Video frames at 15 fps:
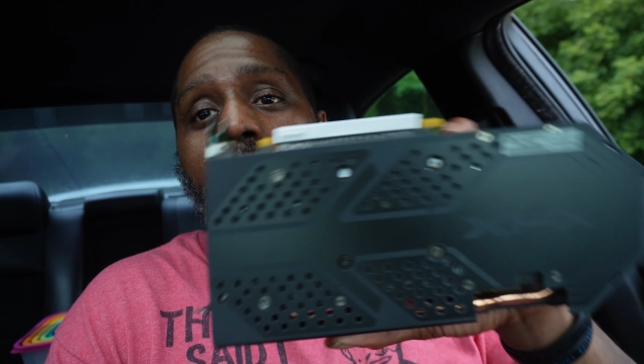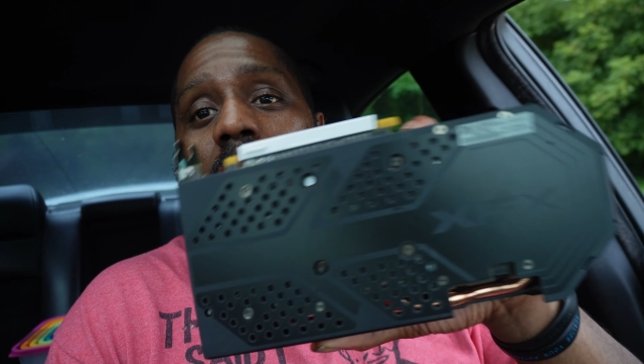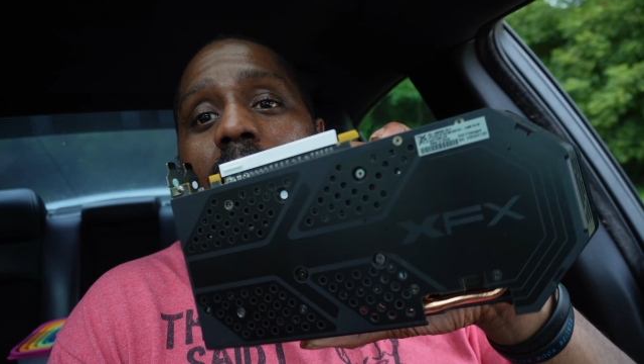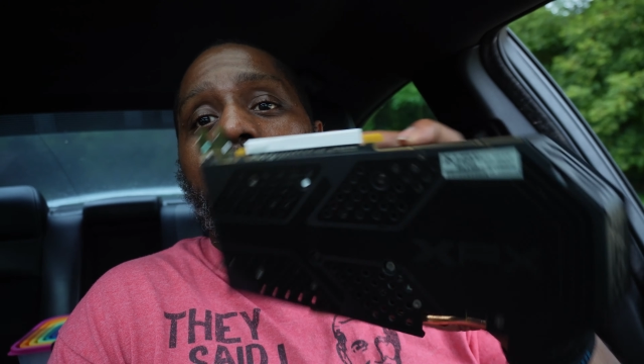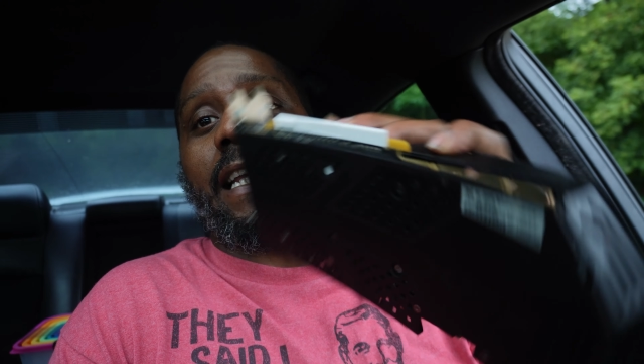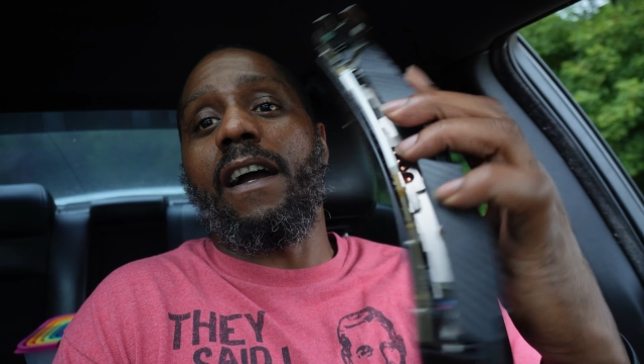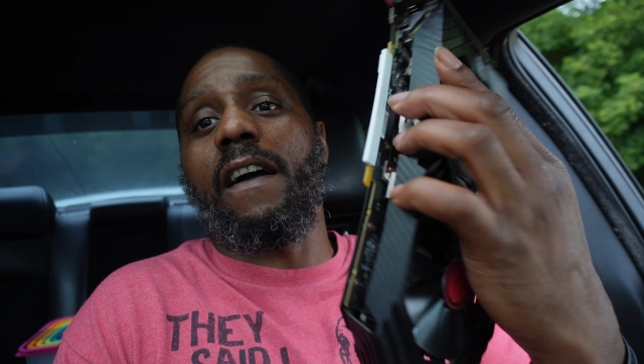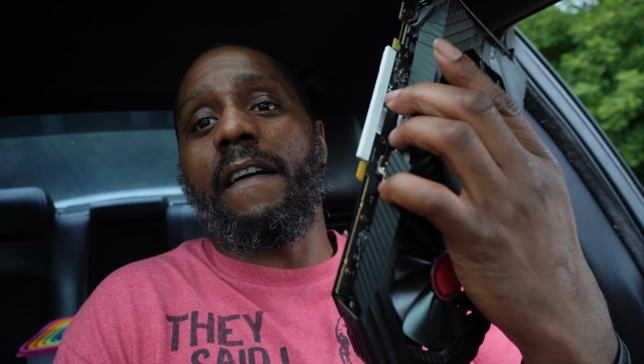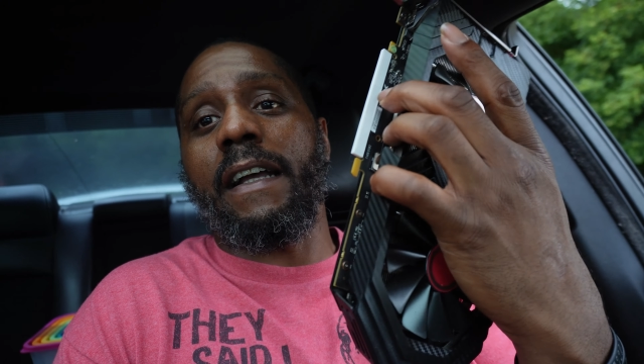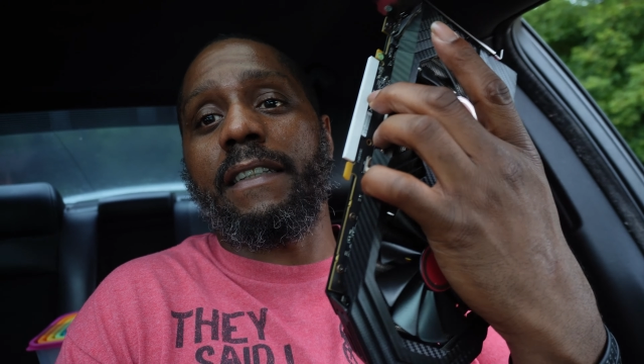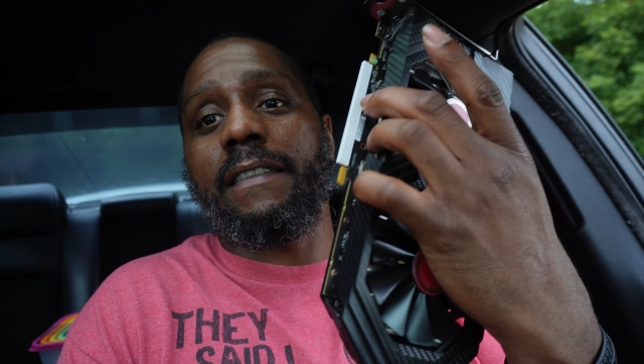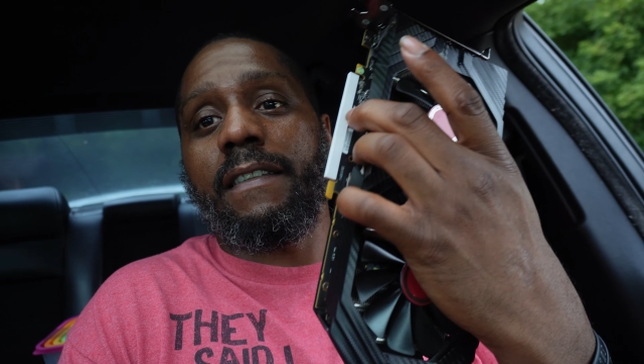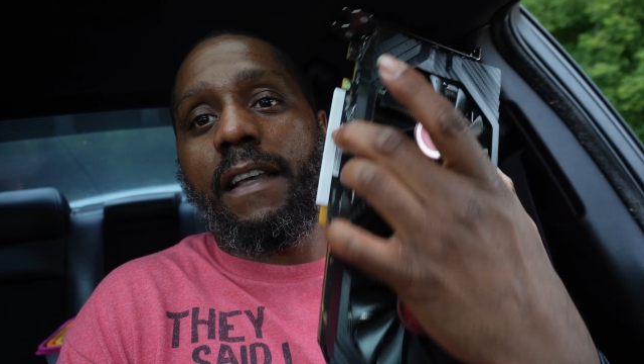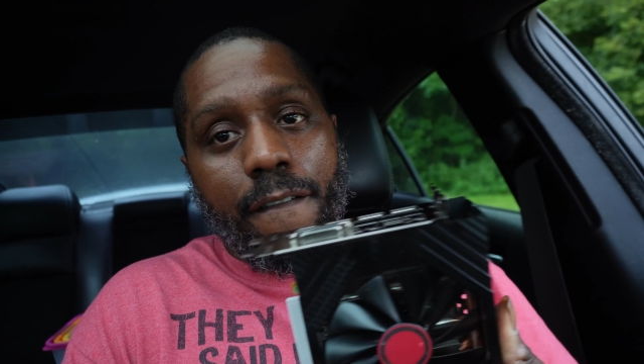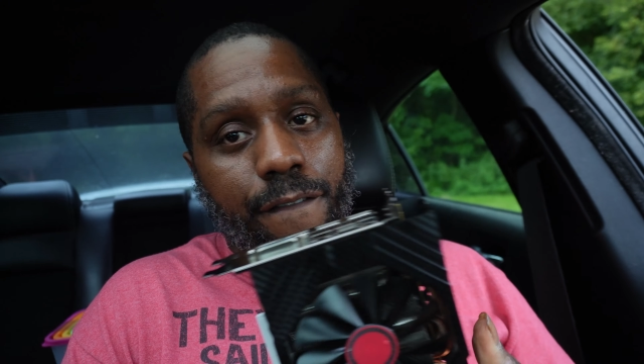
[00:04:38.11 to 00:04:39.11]
got the
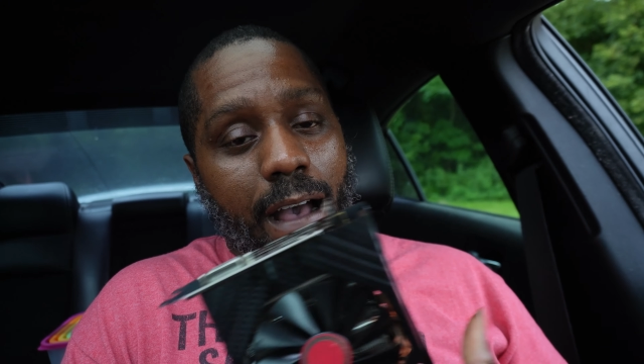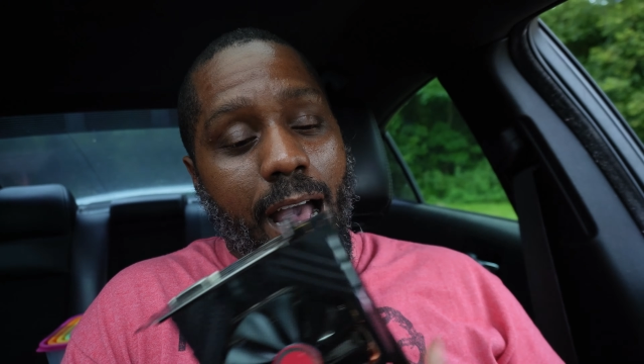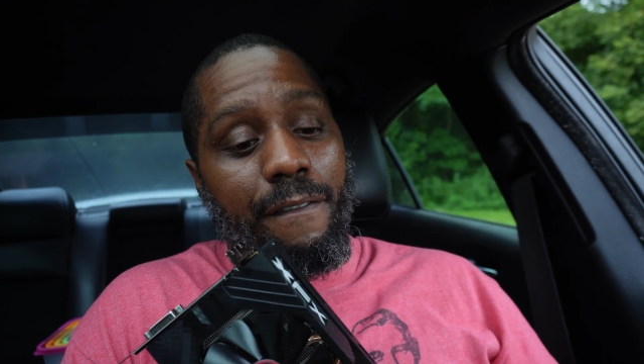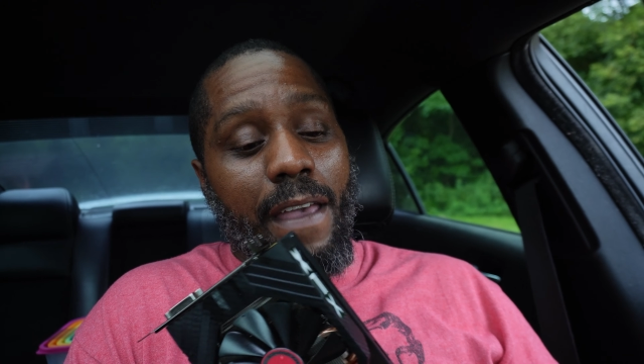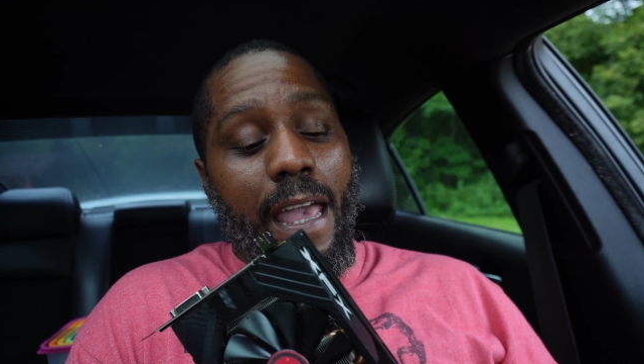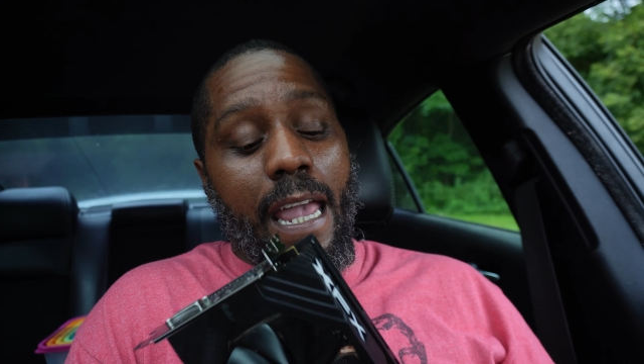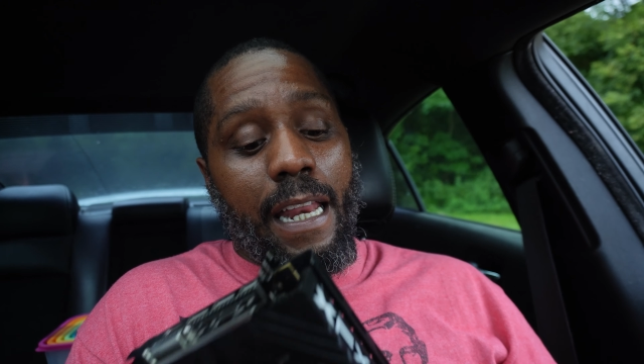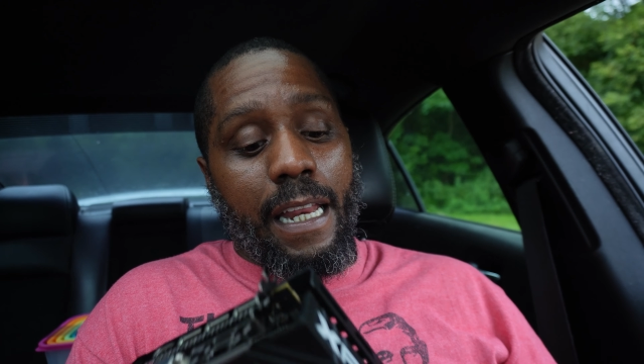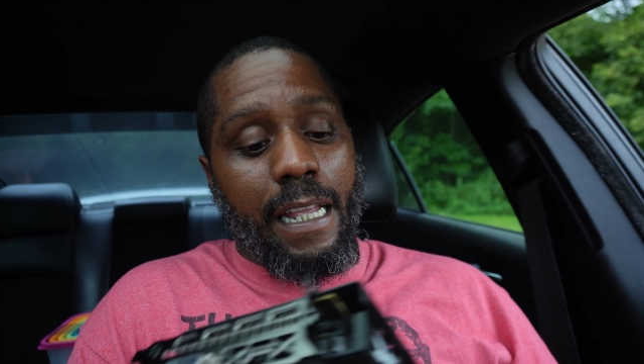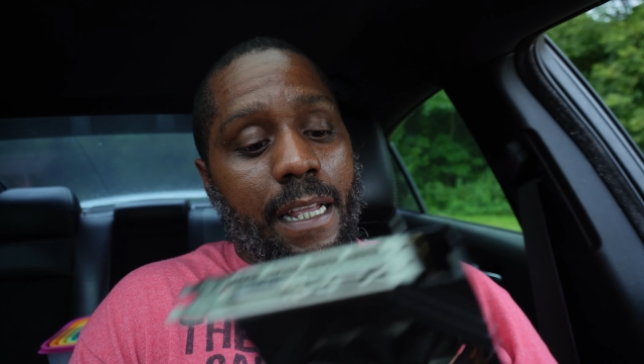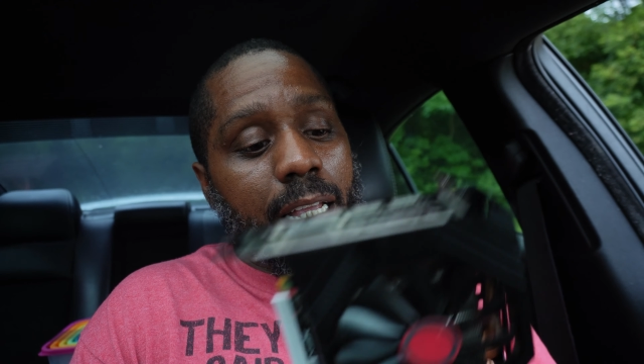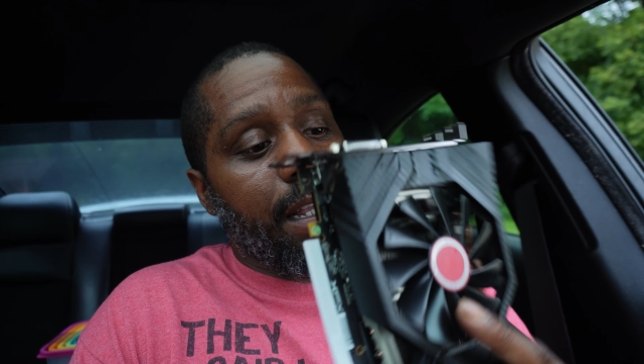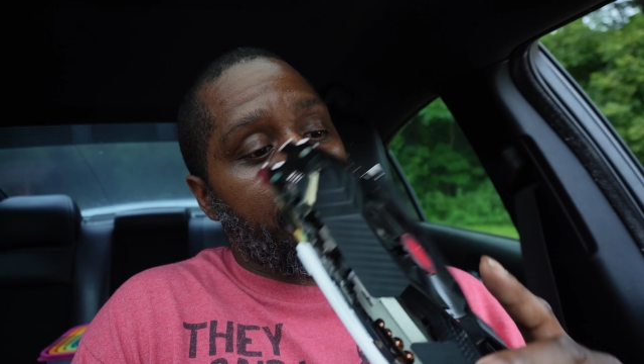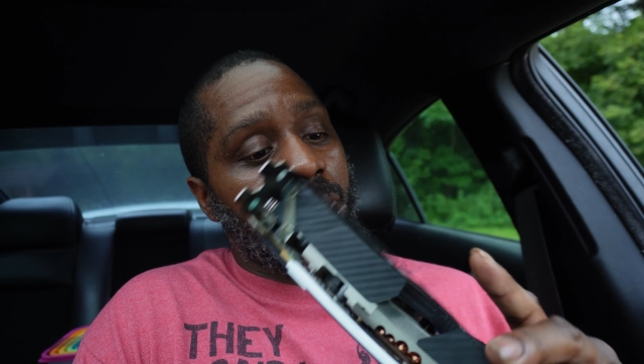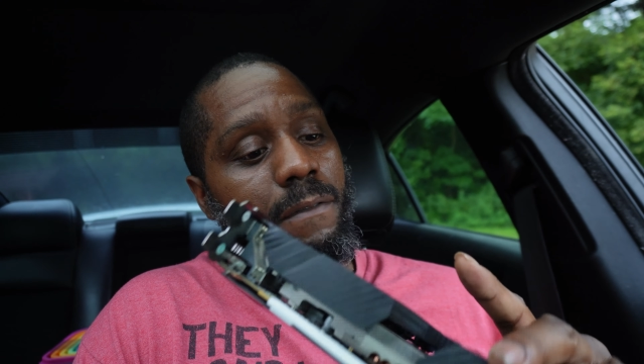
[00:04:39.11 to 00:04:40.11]
RX
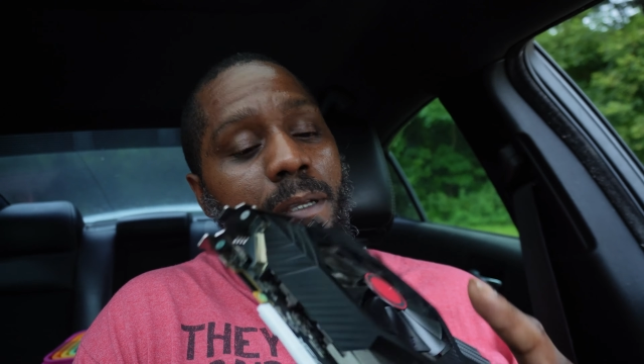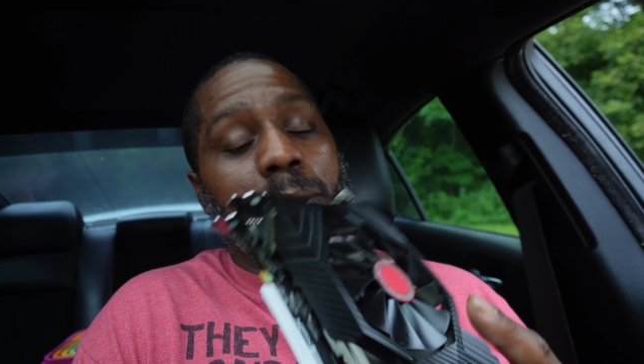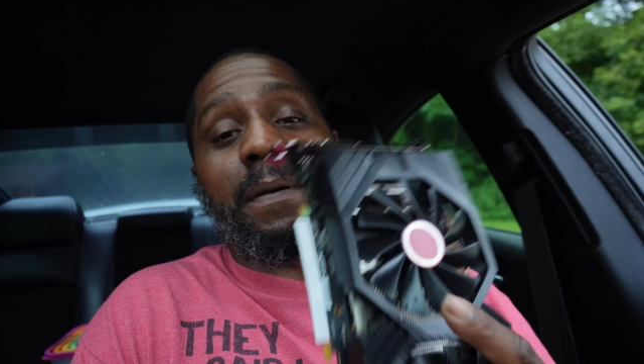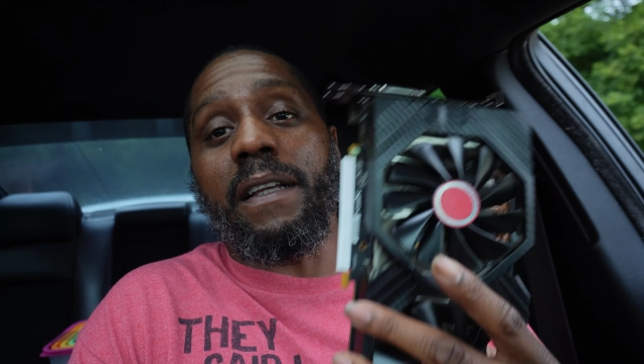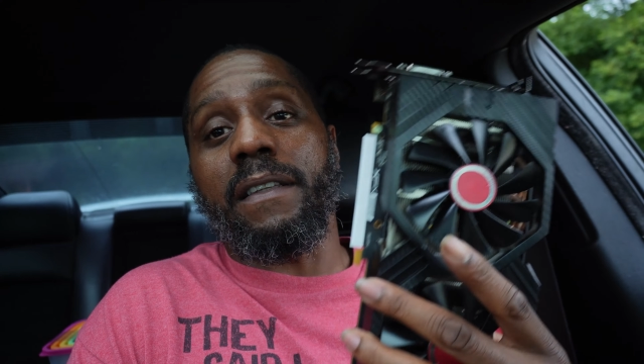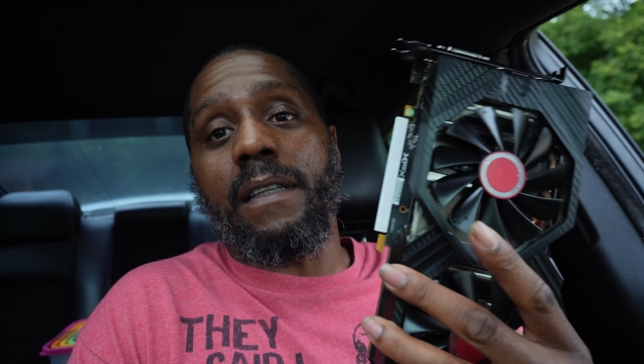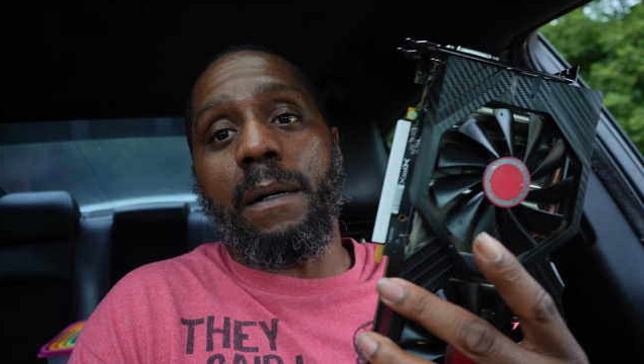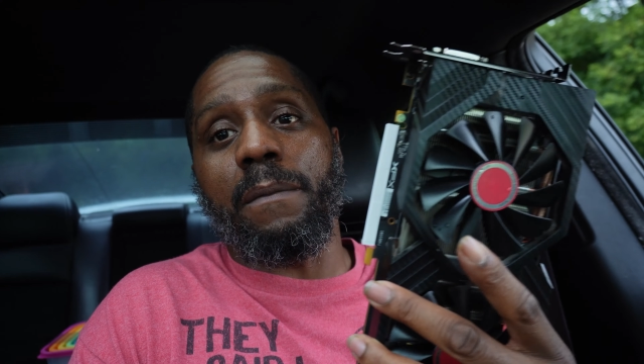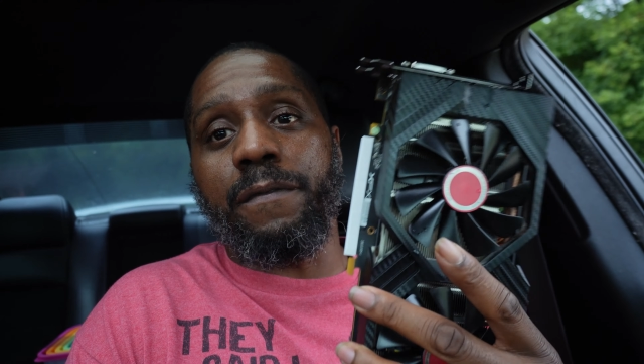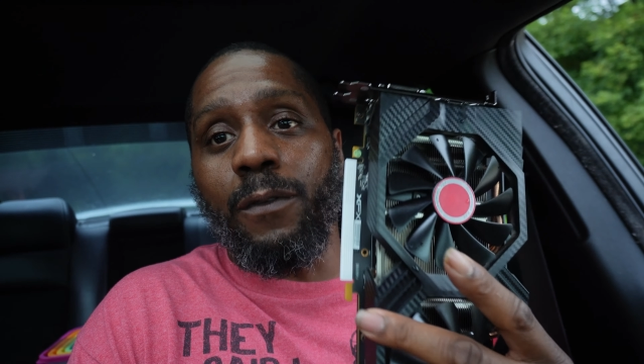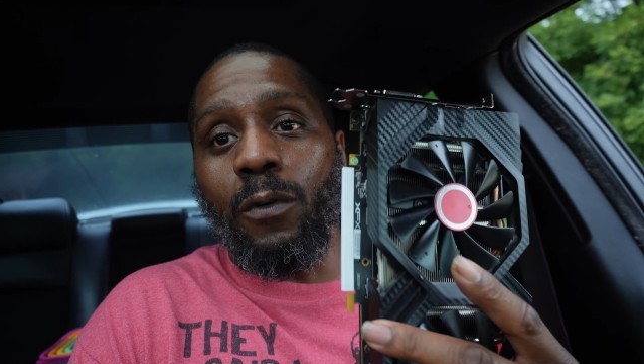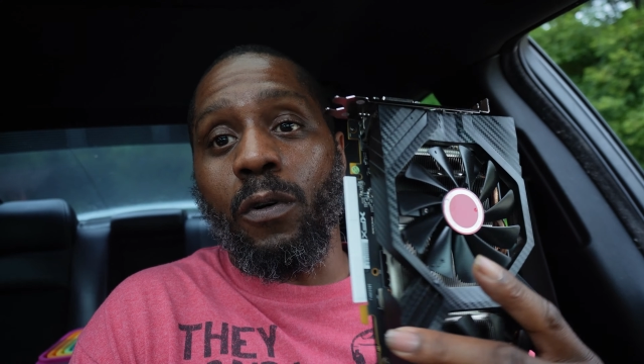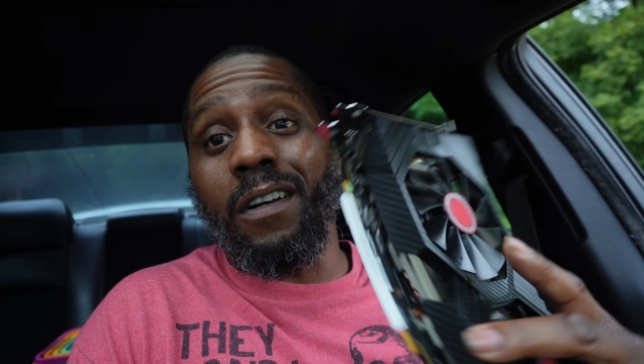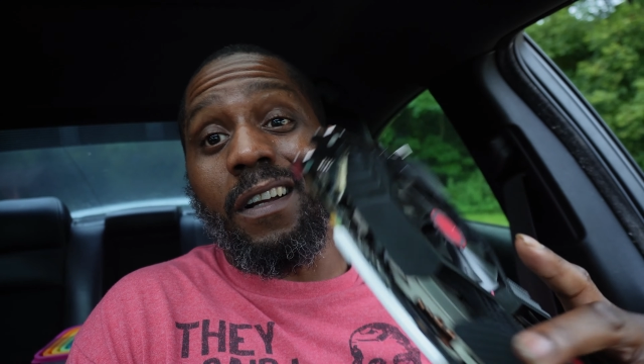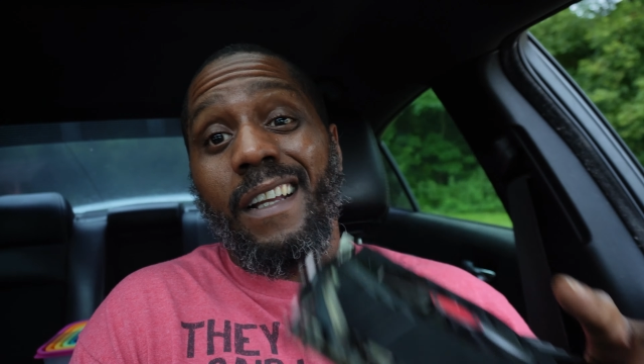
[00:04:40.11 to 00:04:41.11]
580 we picked up
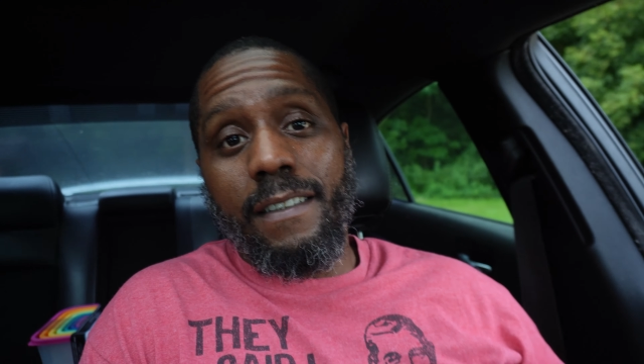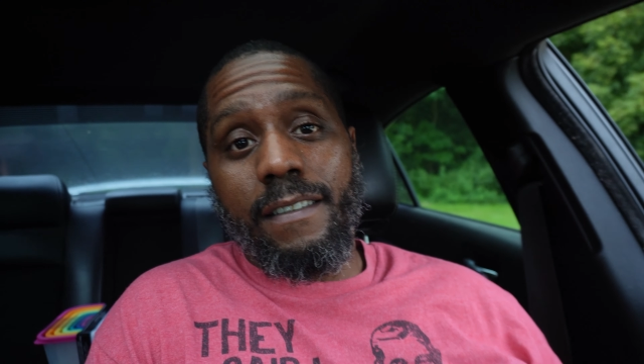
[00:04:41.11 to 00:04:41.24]
for